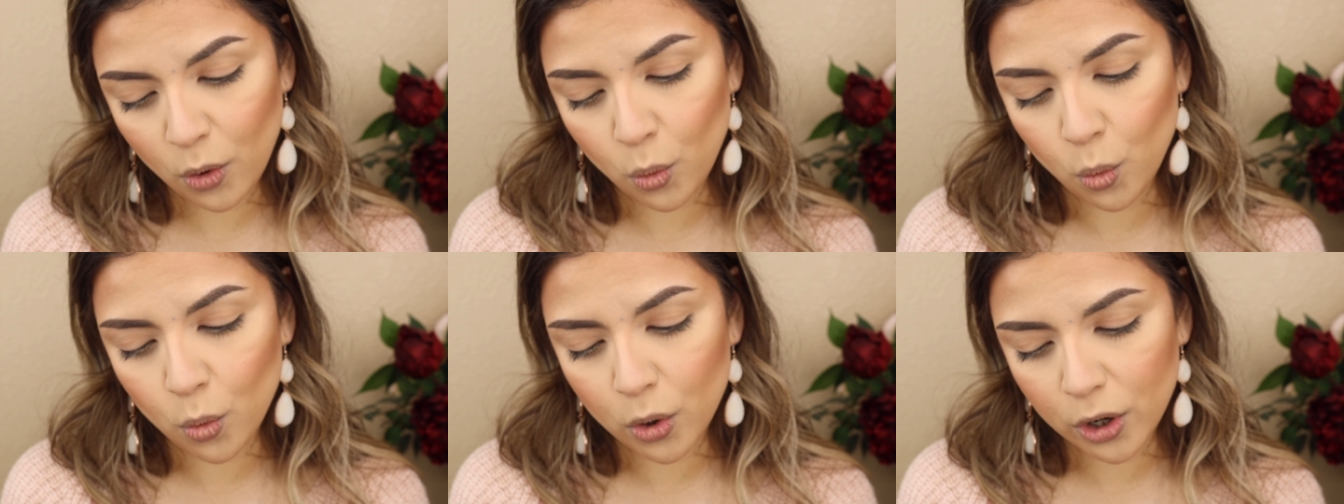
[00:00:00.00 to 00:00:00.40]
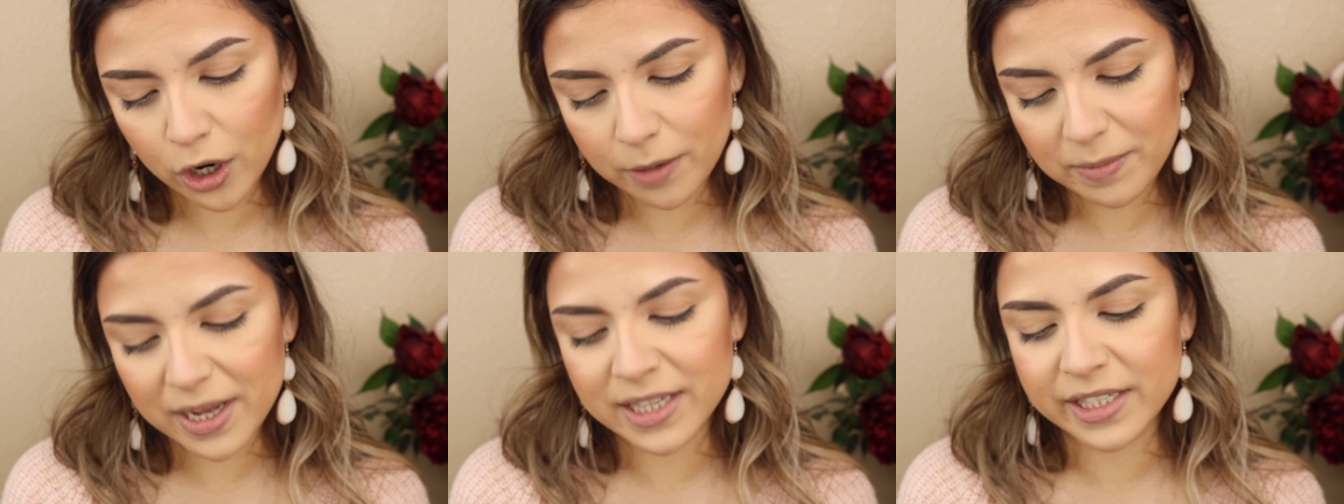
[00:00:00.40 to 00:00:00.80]

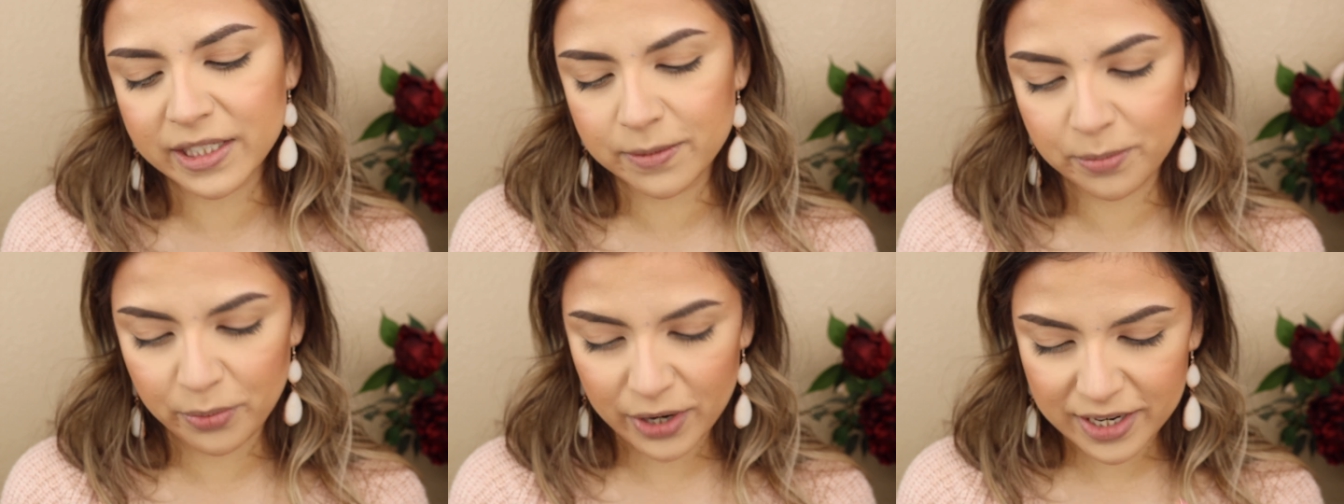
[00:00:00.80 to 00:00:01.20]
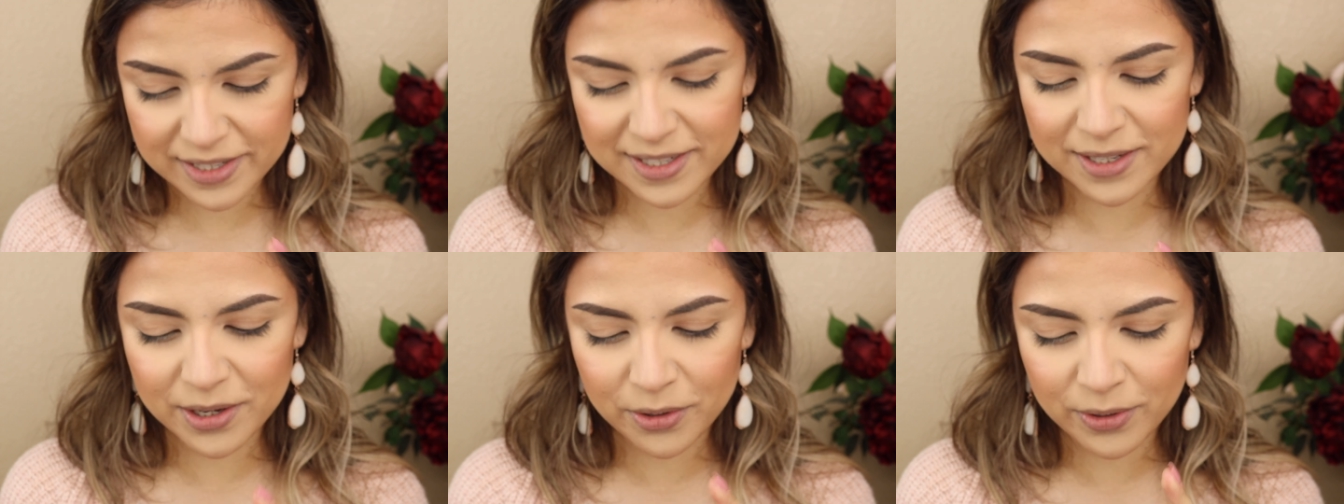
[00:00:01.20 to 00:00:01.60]
warm
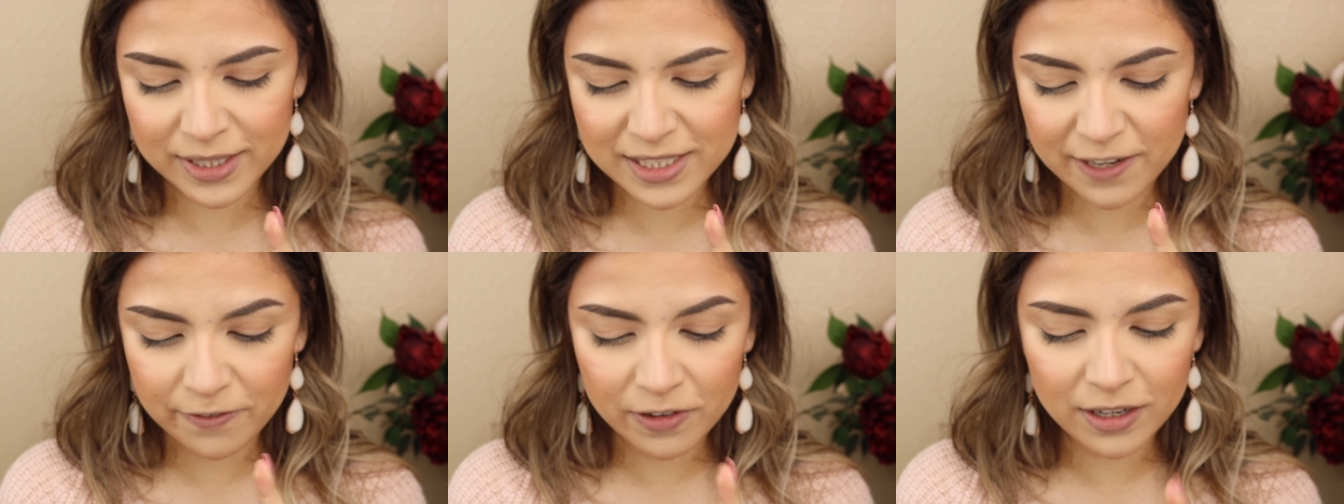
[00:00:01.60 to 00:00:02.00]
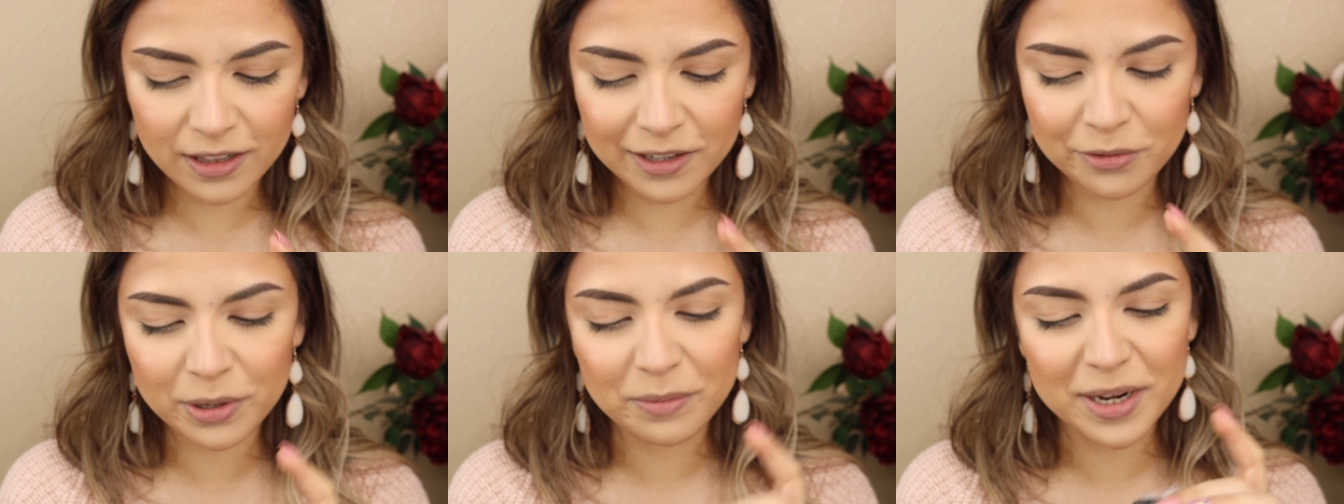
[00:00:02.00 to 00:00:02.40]
espresso it
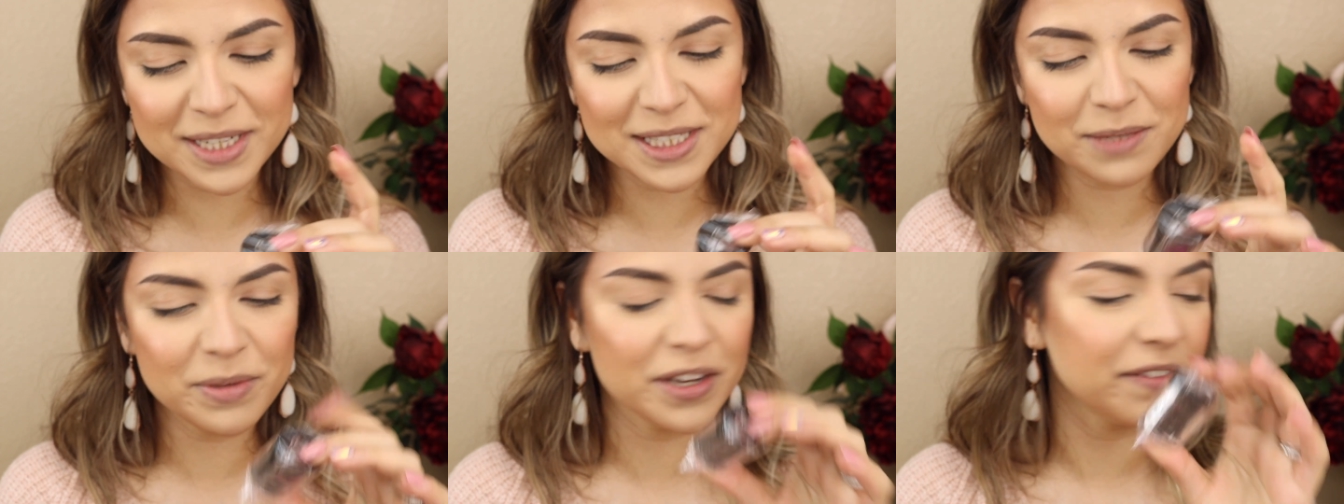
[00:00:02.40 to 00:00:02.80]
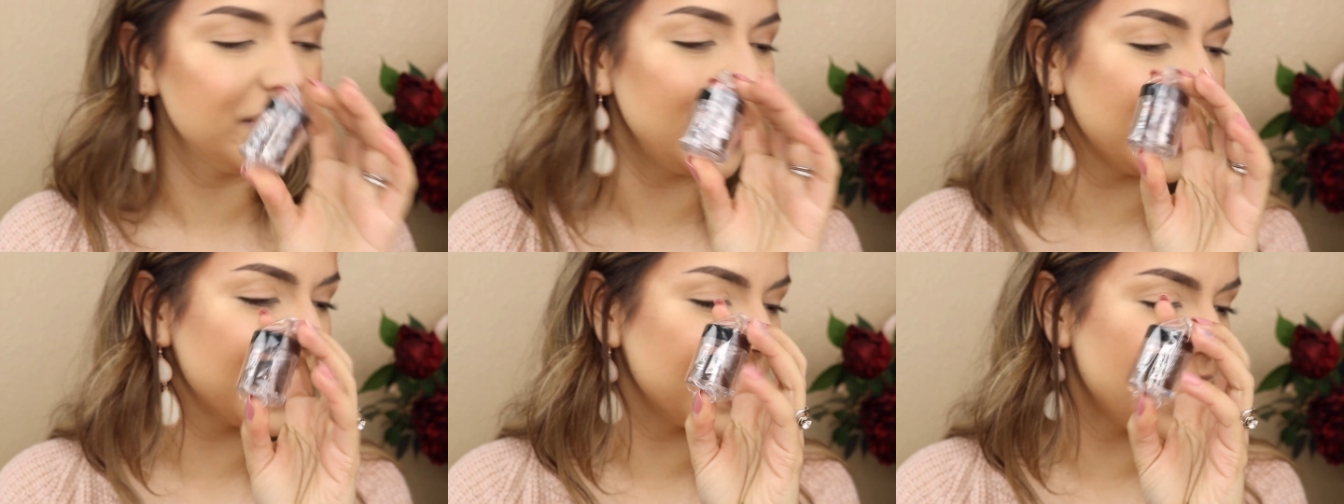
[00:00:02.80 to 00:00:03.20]
definitely reminds me of
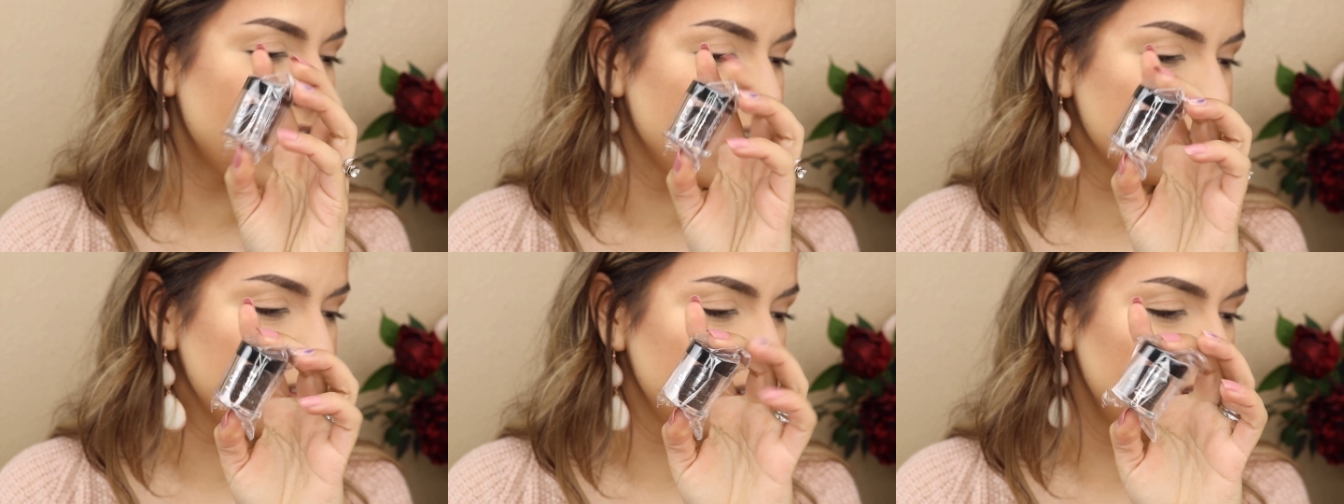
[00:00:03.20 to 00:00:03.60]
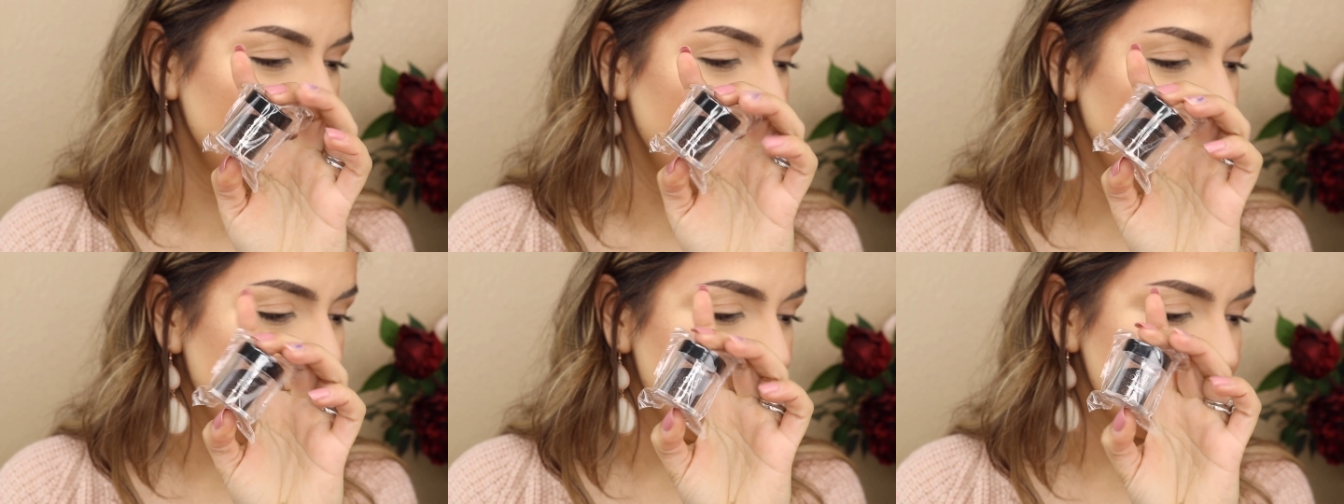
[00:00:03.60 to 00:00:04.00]
like coffee